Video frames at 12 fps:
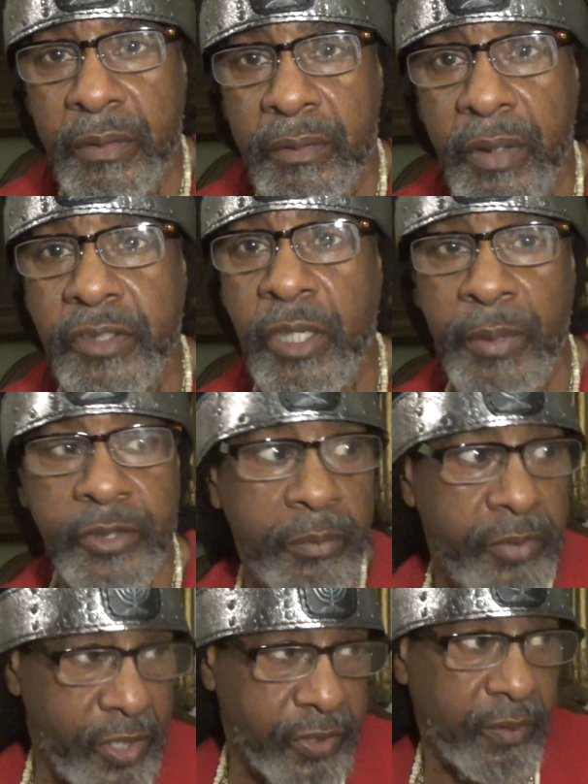they talking about
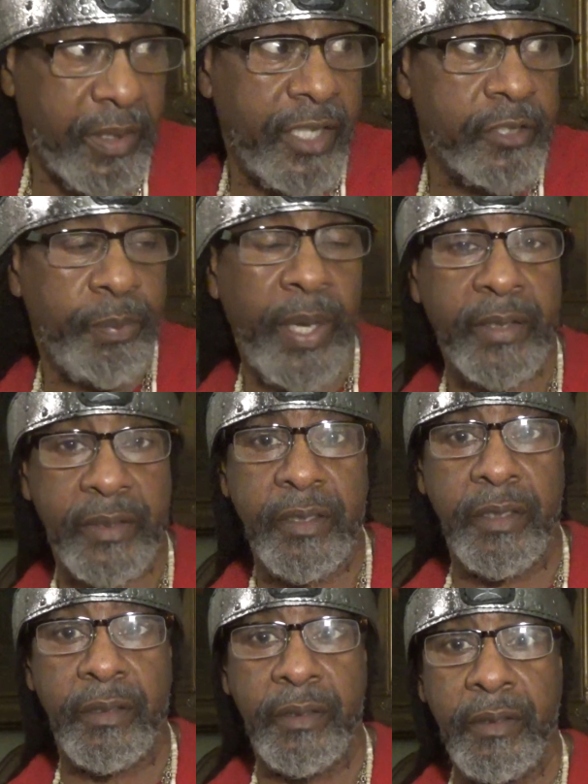them Israelites back
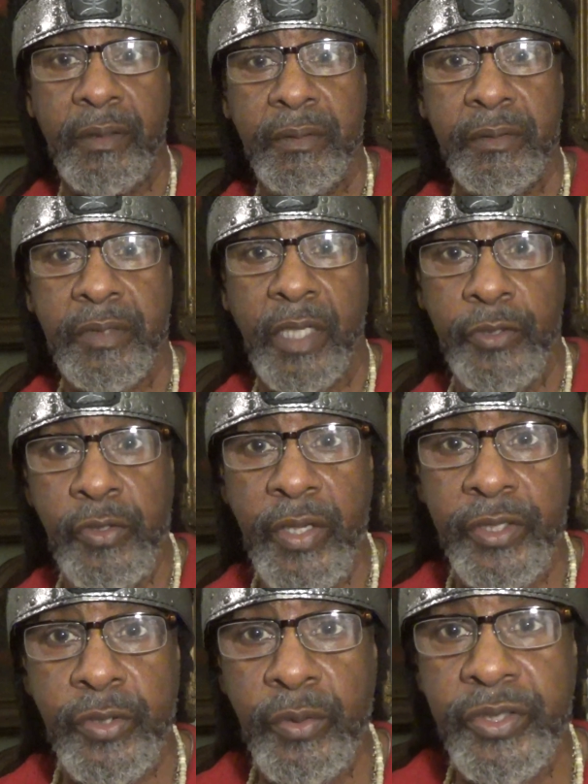there, telling you
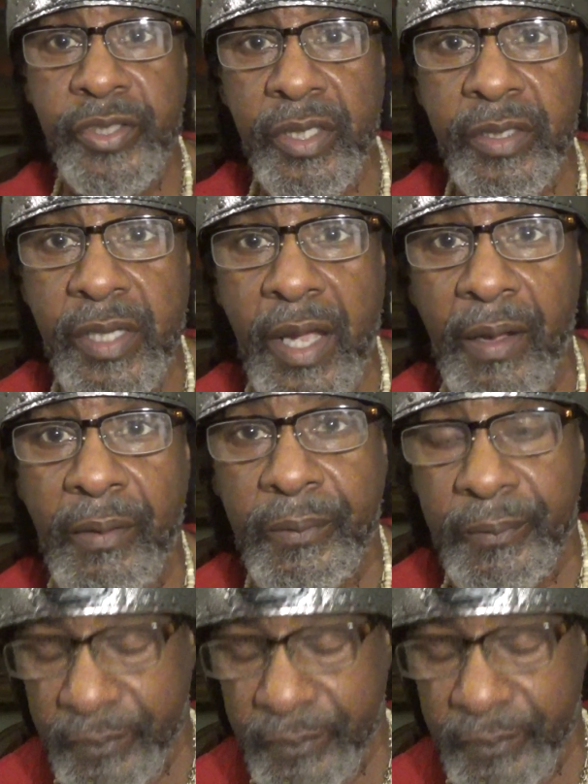that you a Gentile.